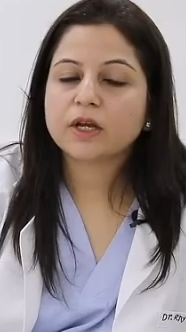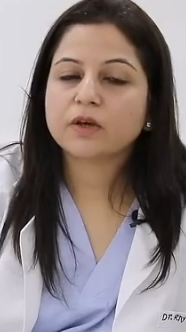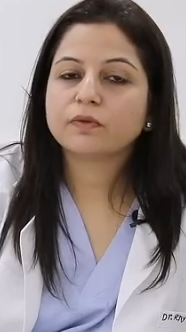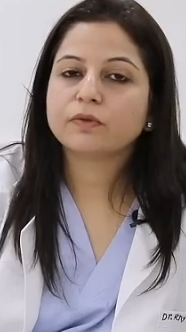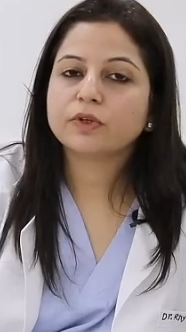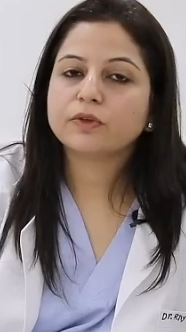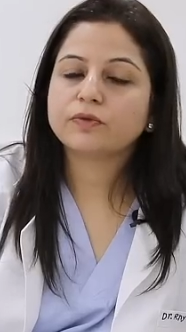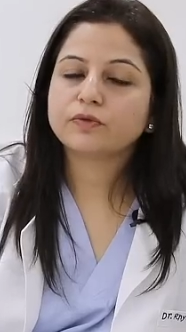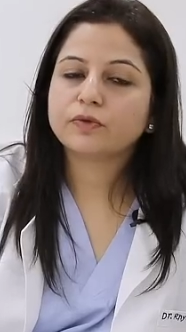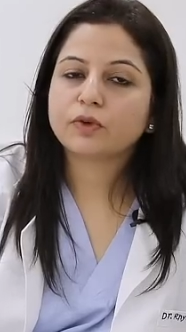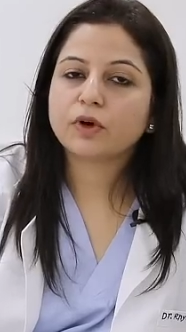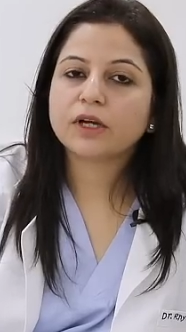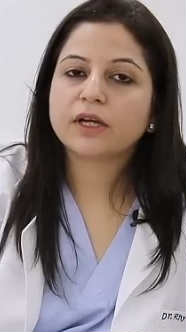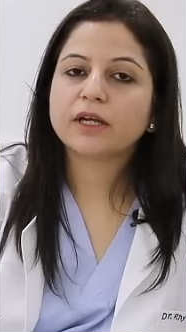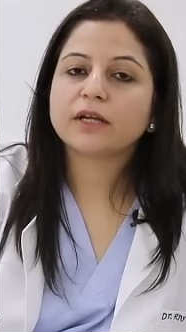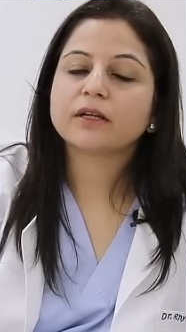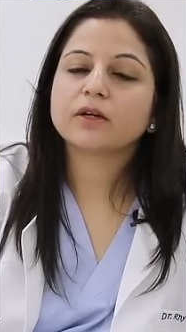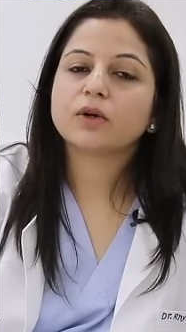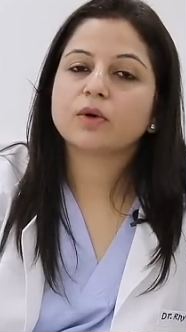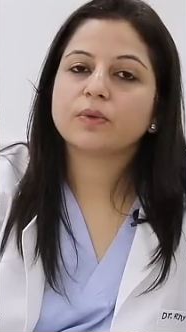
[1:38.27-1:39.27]
with
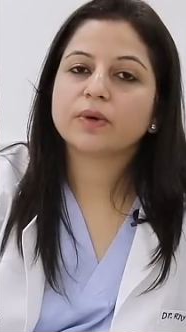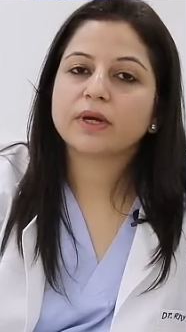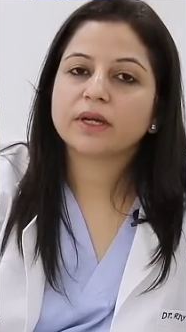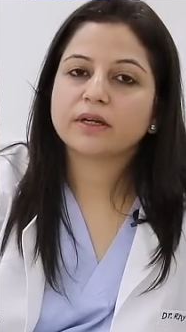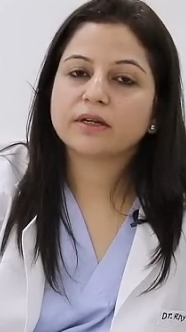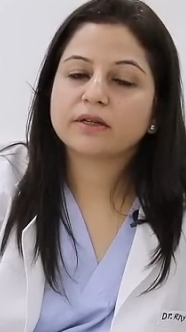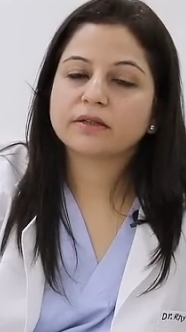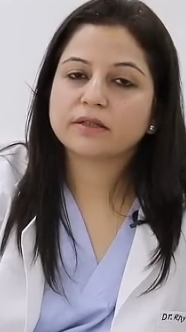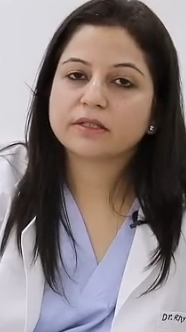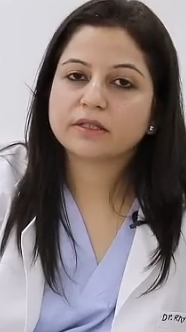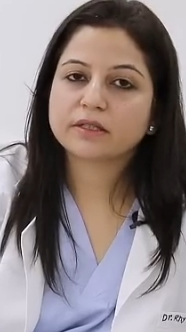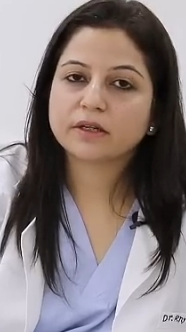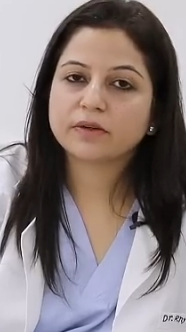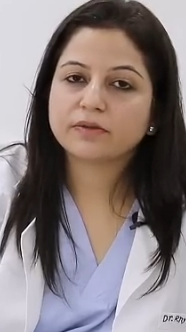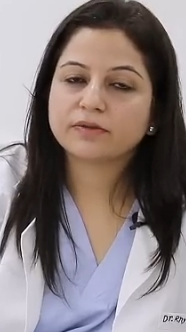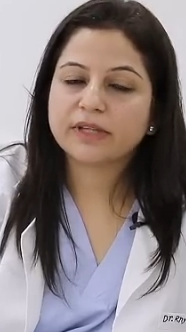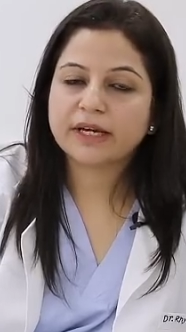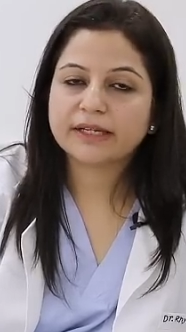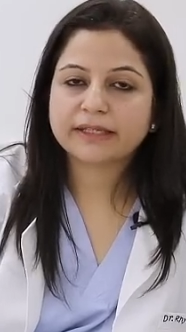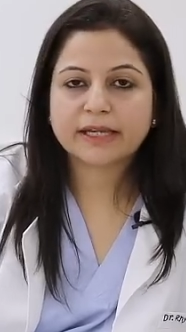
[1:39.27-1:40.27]
falling ovarian
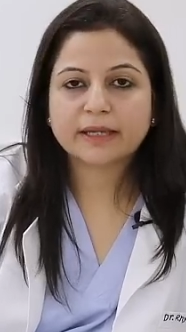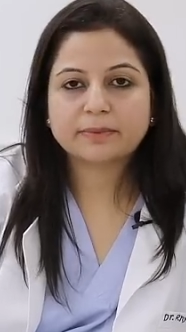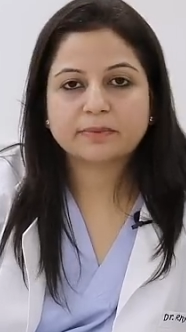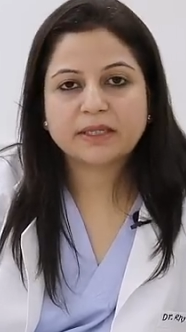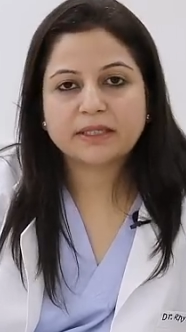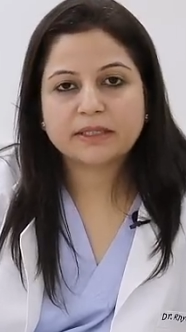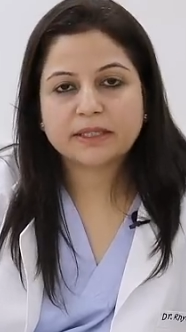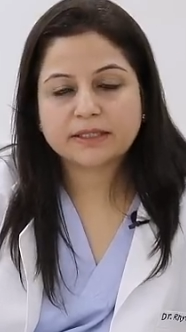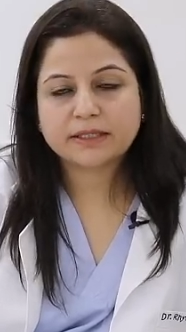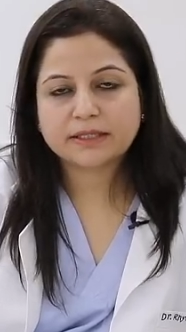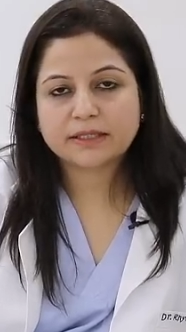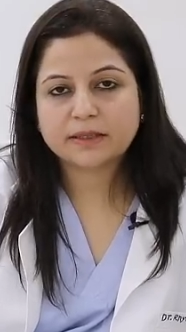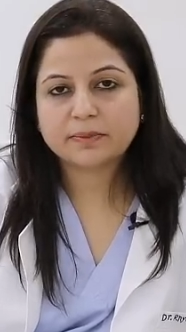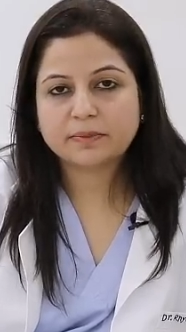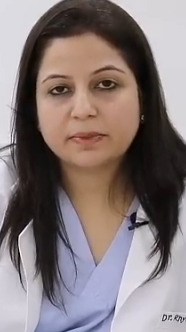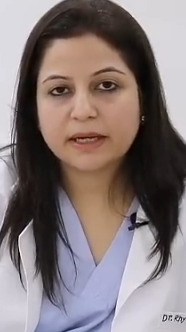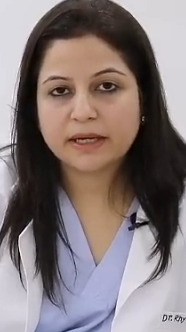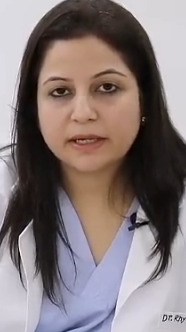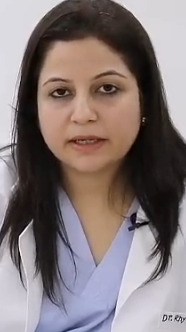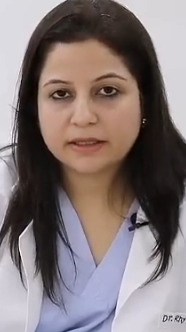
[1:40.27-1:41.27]
reserve that can be tested
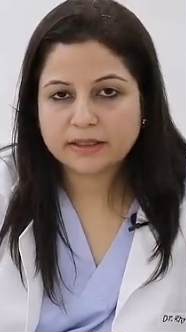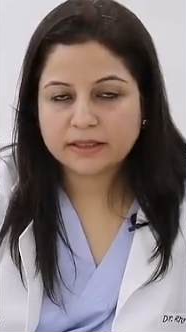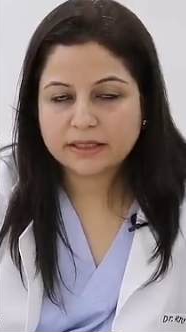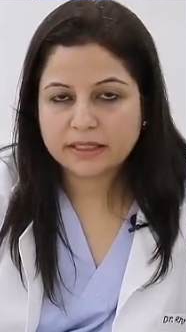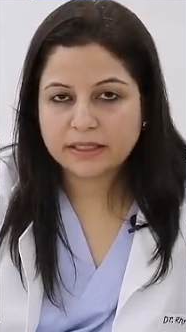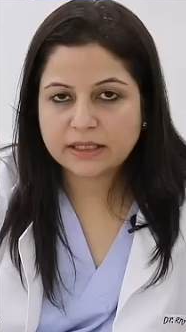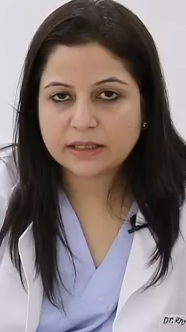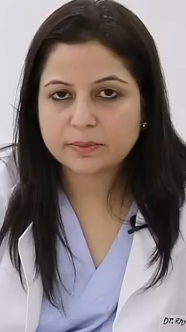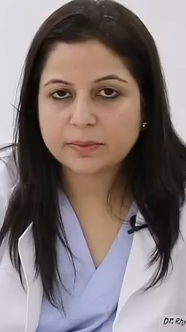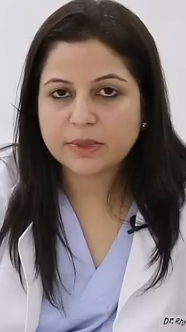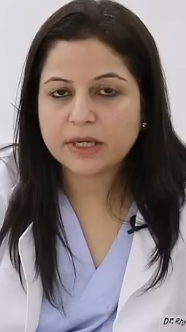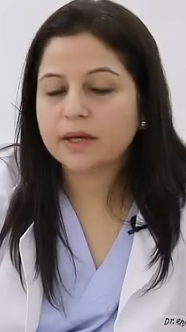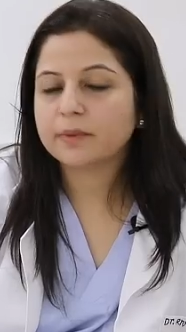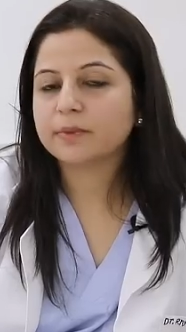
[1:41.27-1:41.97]
by a serum A